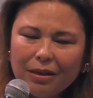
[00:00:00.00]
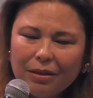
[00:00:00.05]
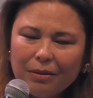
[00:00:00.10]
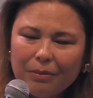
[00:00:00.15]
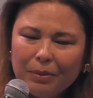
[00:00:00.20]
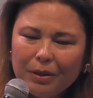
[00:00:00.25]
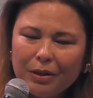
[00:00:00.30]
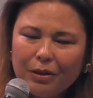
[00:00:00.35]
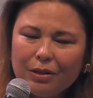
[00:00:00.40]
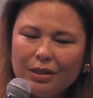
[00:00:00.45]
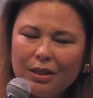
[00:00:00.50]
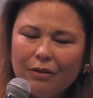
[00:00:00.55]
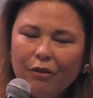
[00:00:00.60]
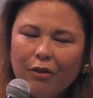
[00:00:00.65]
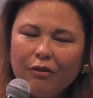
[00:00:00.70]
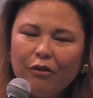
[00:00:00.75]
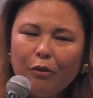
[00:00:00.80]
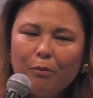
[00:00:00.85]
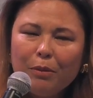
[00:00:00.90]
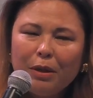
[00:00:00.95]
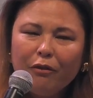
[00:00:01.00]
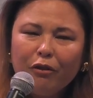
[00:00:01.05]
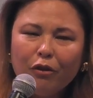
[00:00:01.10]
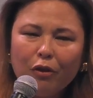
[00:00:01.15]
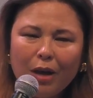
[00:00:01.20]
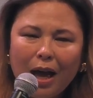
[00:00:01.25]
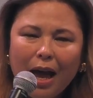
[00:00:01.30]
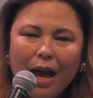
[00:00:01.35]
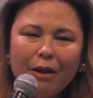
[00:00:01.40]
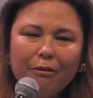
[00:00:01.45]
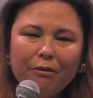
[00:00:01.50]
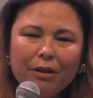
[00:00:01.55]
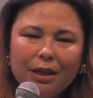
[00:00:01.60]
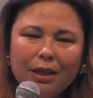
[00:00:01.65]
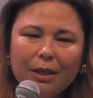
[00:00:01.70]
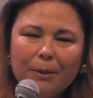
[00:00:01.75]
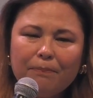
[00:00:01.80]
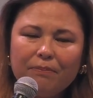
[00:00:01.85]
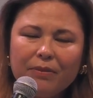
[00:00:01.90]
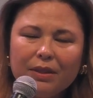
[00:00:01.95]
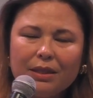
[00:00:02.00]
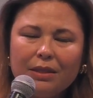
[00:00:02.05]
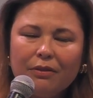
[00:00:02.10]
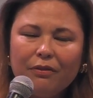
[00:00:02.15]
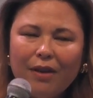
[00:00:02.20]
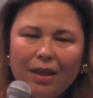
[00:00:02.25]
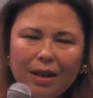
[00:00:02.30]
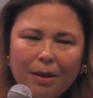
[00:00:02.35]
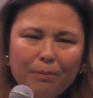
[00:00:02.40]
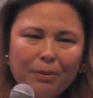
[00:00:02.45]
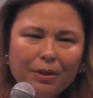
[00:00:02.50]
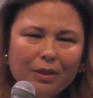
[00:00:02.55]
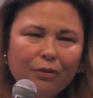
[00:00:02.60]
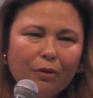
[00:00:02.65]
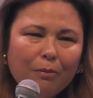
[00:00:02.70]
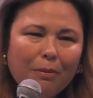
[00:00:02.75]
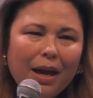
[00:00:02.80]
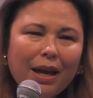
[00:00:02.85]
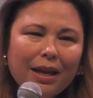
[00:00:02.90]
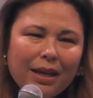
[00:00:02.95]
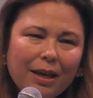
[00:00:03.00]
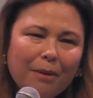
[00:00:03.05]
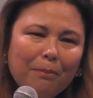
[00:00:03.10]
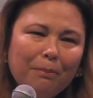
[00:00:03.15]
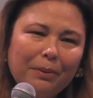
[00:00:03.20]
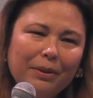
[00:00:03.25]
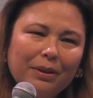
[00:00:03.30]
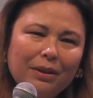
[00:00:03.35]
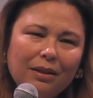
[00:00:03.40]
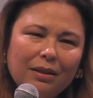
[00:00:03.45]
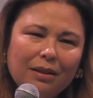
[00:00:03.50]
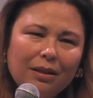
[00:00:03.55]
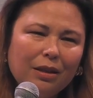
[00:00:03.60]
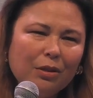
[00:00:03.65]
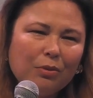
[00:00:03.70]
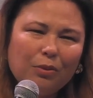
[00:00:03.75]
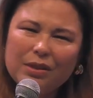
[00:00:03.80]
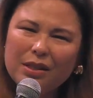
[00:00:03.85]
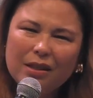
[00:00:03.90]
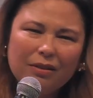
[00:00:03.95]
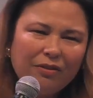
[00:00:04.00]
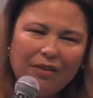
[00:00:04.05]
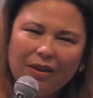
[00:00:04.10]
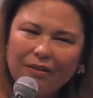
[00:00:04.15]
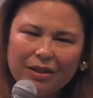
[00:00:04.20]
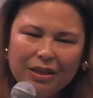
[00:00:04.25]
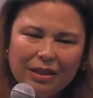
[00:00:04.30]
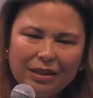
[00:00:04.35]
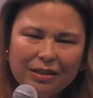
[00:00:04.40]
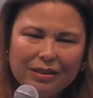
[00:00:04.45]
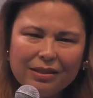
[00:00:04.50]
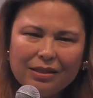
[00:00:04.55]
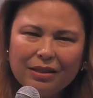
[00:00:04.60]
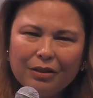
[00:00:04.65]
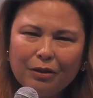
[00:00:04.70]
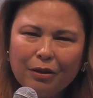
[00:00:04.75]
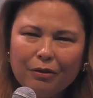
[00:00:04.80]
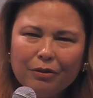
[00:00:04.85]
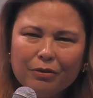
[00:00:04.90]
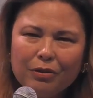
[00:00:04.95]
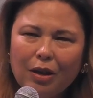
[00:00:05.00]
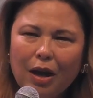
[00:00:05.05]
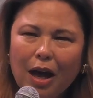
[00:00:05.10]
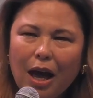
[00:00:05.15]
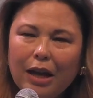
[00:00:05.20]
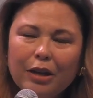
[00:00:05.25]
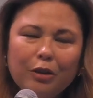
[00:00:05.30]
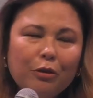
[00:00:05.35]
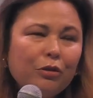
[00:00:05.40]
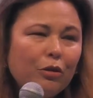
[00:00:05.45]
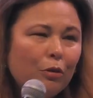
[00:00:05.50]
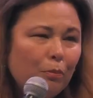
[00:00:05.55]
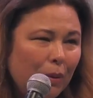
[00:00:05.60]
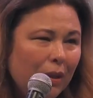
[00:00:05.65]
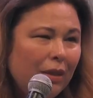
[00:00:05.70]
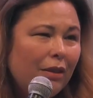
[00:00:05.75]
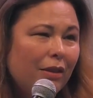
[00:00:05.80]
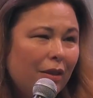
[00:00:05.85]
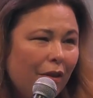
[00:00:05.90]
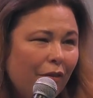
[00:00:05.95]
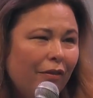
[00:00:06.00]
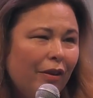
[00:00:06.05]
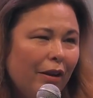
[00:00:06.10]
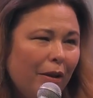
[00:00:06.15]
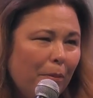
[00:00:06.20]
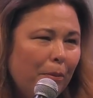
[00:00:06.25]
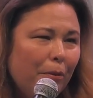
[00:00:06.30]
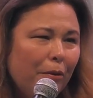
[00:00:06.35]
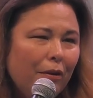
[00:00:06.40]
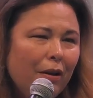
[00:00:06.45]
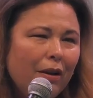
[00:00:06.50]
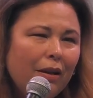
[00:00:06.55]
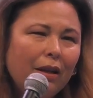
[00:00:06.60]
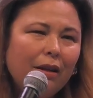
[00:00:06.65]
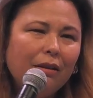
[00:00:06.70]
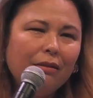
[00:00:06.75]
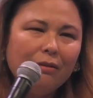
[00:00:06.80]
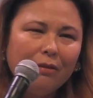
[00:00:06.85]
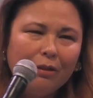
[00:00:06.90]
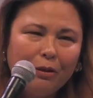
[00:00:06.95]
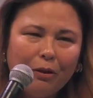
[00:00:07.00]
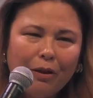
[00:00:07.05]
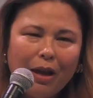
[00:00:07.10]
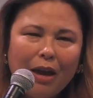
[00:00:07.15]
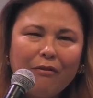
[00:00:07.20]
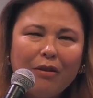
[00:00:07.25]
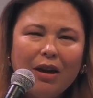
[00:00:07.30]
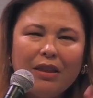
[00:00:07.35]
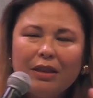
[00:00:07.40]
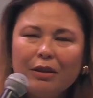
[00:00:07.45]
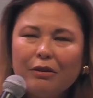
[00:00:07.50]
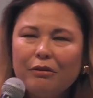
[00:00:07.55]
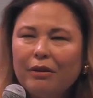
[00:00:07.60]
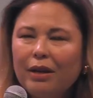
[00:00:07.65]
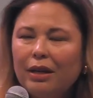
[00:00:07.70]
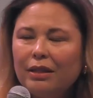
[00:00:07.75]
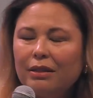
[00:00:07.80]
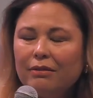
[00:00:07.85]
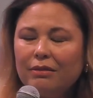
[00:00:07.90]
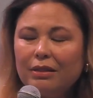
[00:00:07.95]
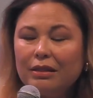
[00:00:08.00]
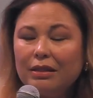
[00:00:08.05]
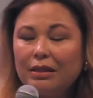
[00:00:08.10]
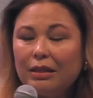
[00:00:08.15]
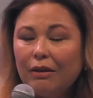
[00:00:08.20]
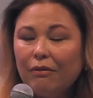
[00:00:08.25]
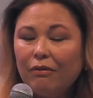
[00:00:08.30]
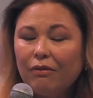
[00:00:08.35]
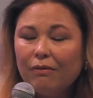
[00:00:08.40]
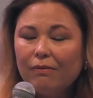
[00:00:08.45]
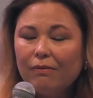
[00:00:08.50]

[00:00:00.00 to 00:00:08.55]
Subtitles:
because even for me, for hiring developers for my company, it wasn't very easy, So I used to be the developer and then, have other creatives and stuff.